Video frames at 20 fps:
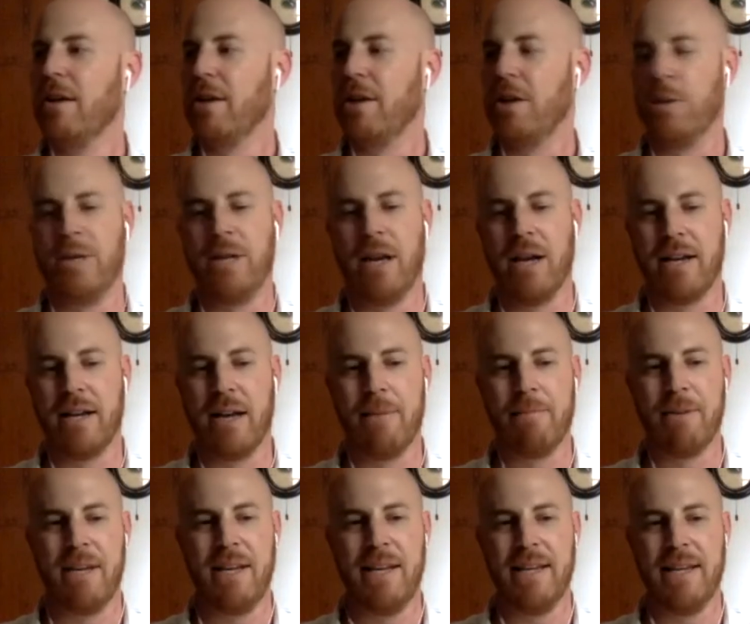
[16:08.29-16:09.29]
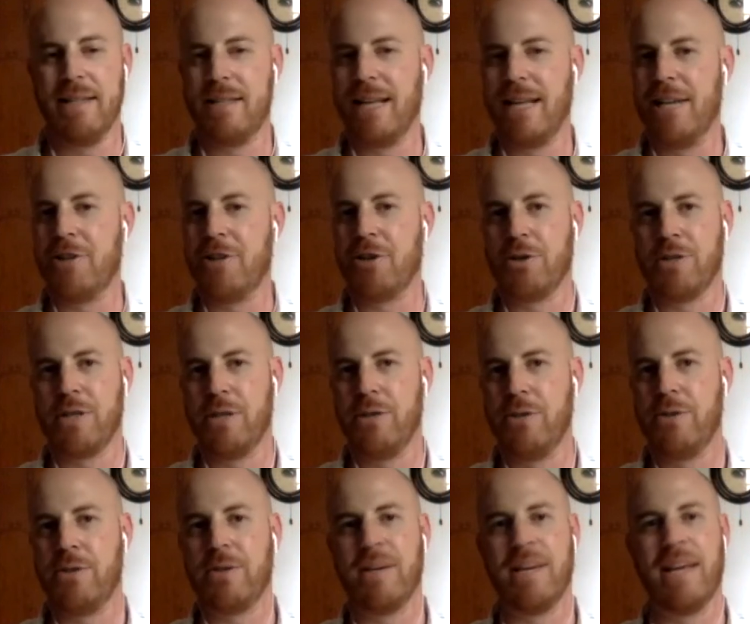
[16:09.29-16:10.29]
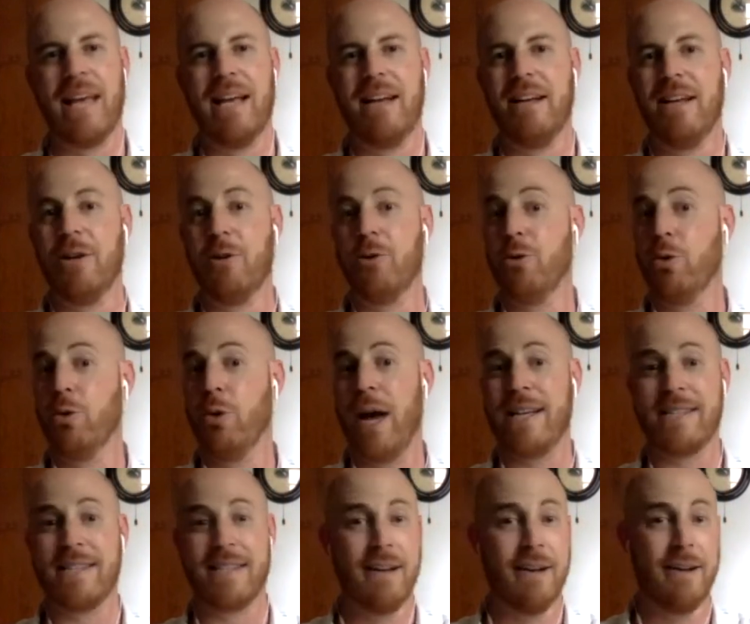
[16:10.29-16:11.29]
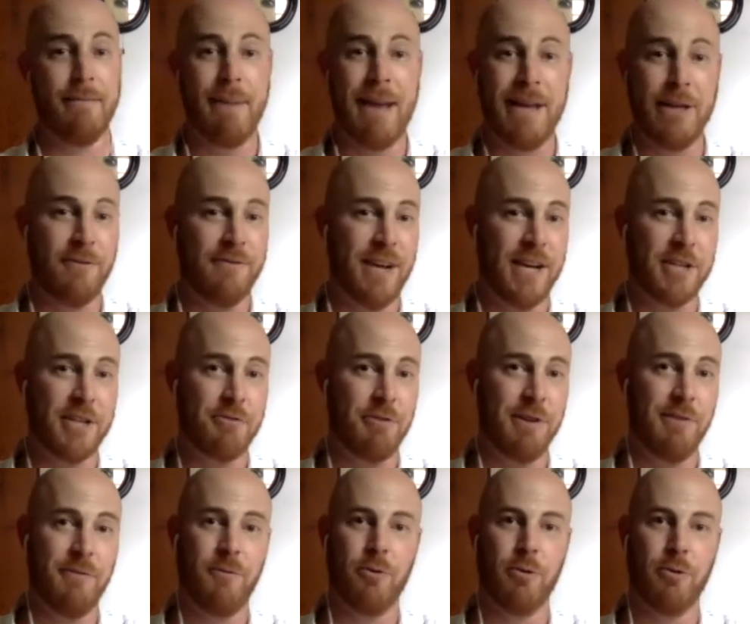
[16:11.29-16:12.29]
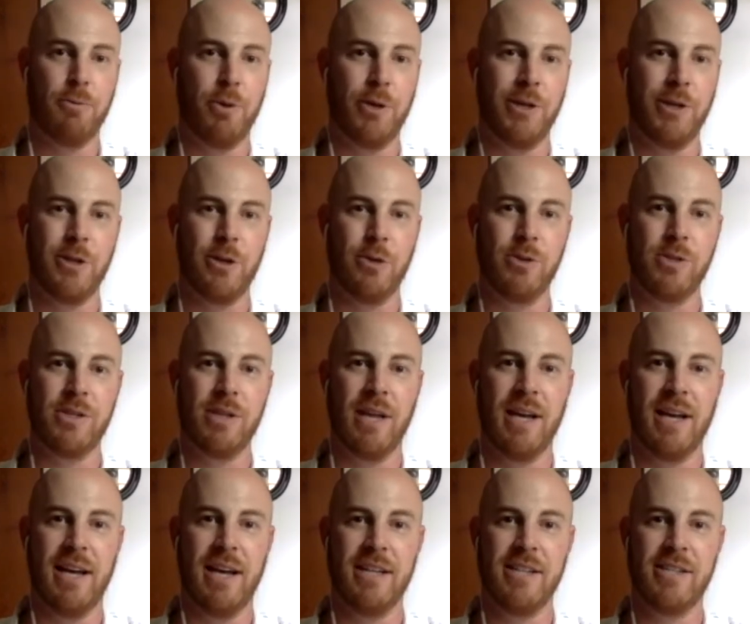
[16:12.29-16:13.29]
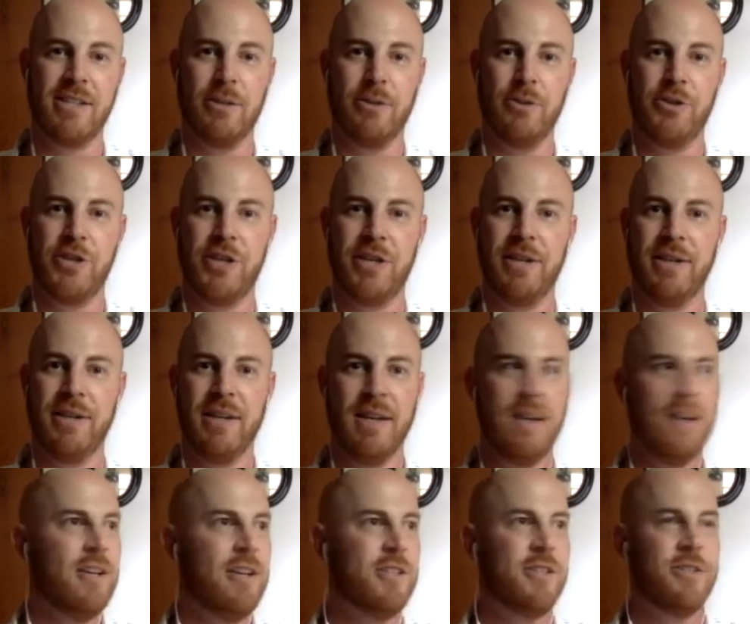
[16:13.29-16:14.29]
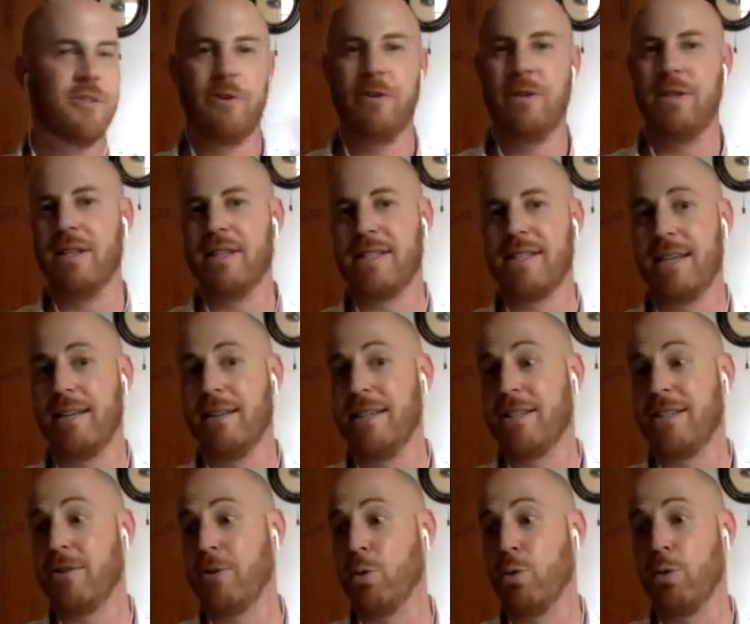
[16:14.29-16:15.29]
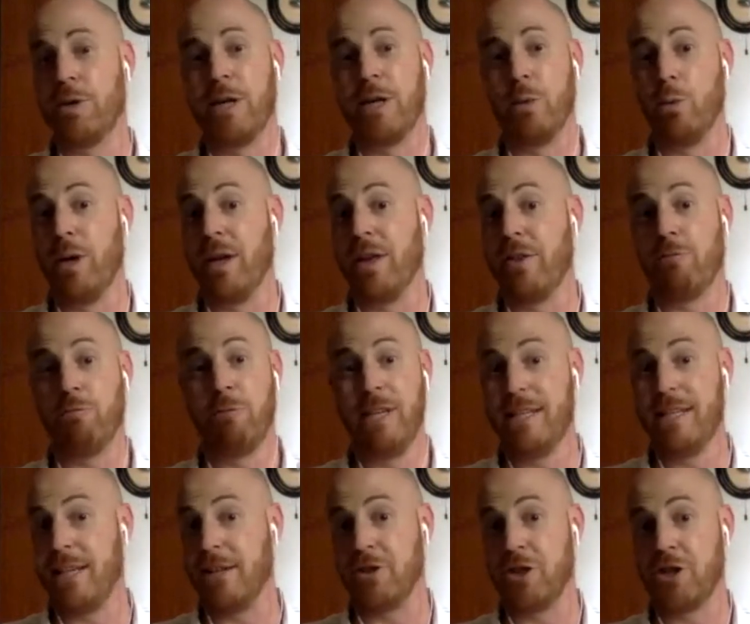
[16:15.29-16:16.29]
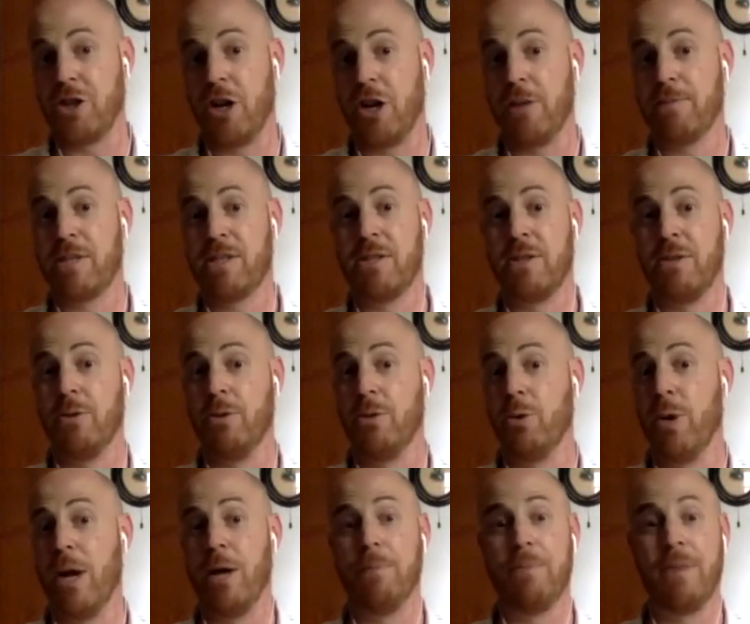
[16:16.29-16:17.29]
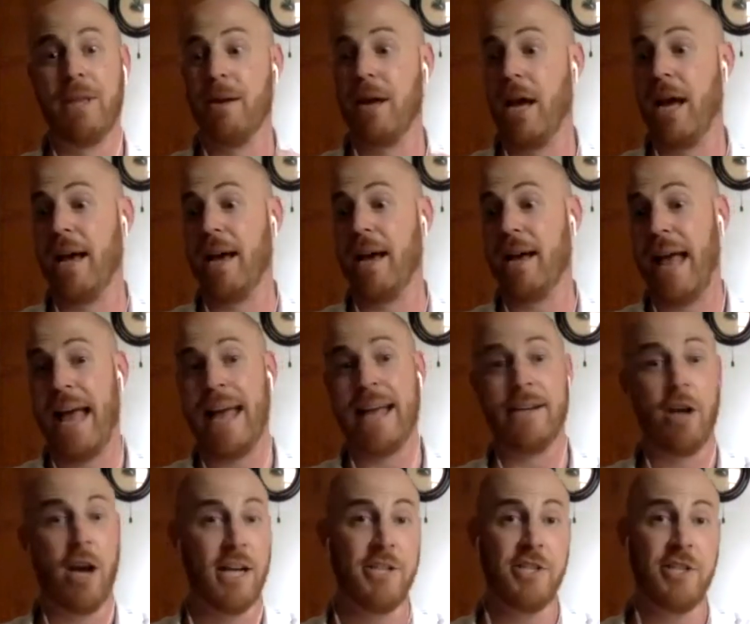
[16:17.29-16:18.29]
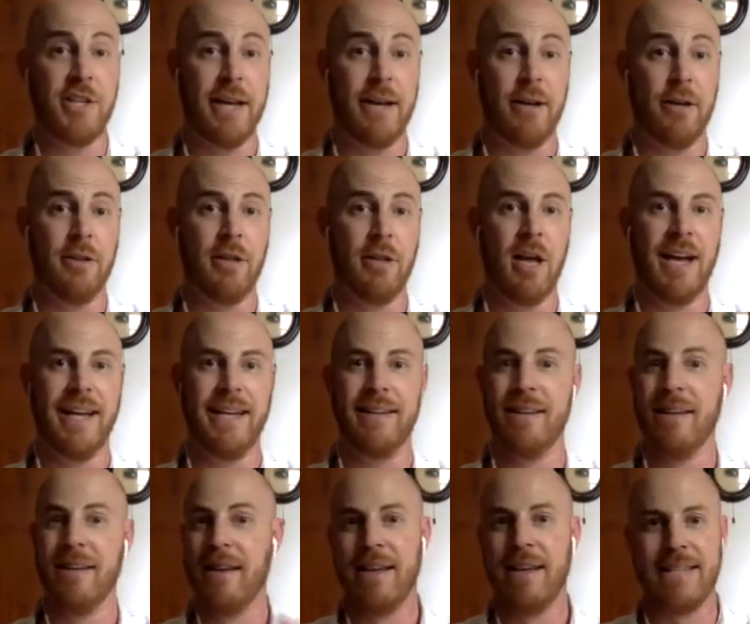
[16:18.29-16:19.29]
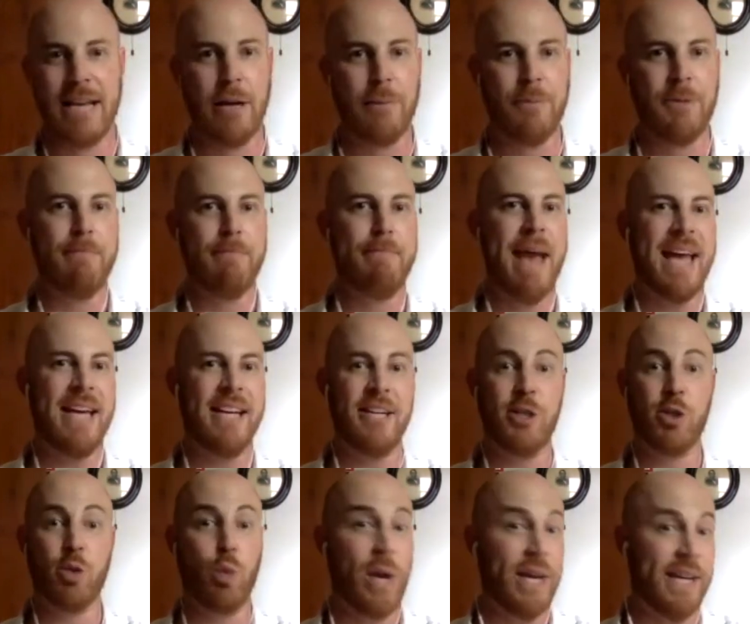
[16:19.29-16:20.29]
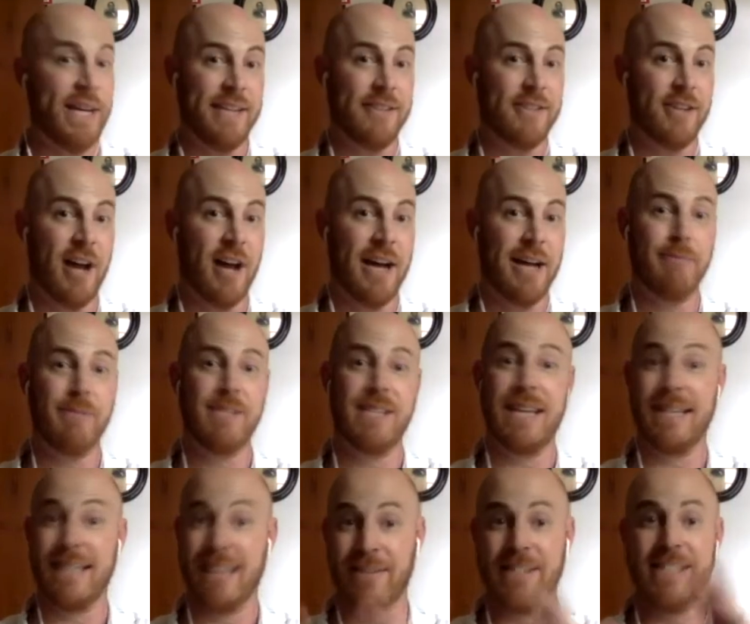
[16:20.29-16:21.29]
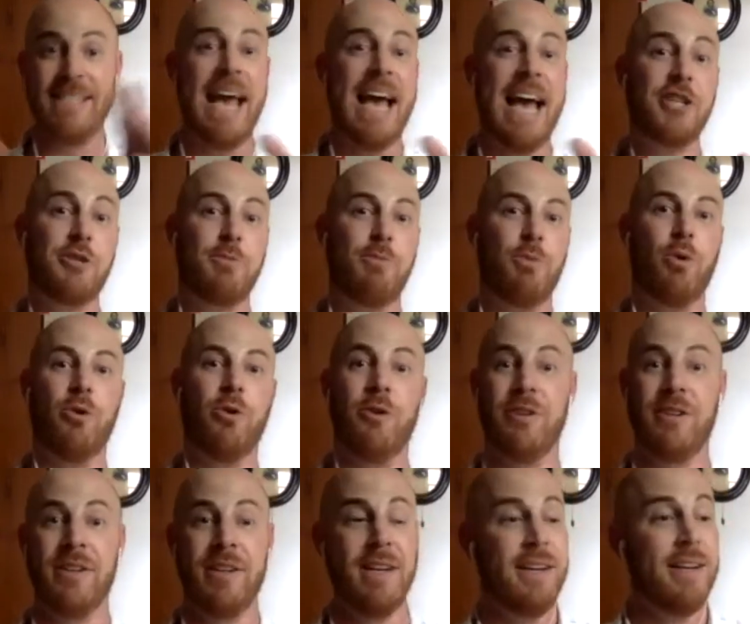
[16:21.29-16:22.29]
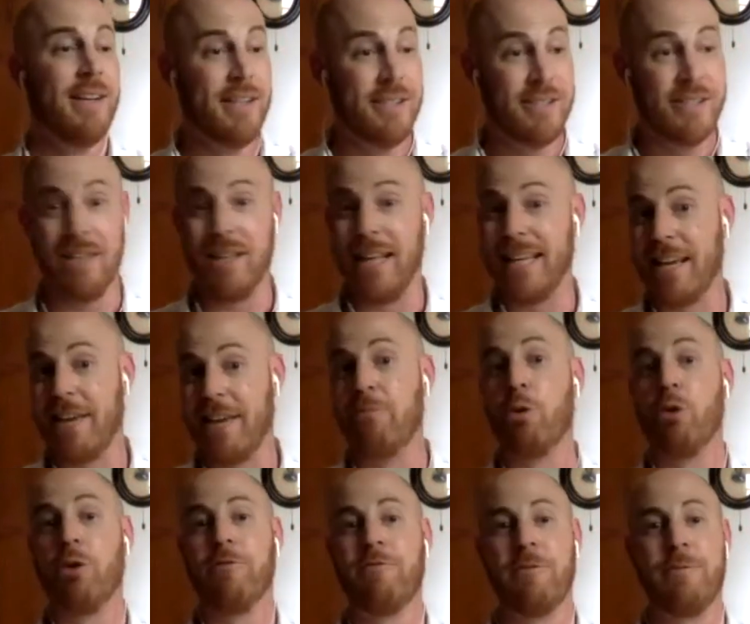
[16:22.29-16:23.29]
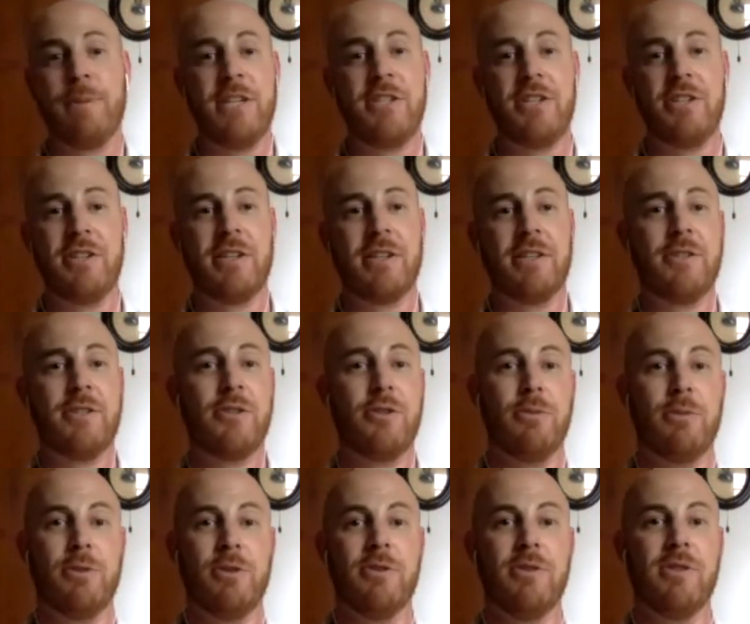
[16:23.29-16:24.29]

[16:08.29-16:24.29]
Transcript: A company, Intelligence Industrielle, who has a manufacturing 4.0 solution, suddenly started working with retail shops to help them and IGA Online to help them manage waiting times and give a dashboard to give more information to consumers.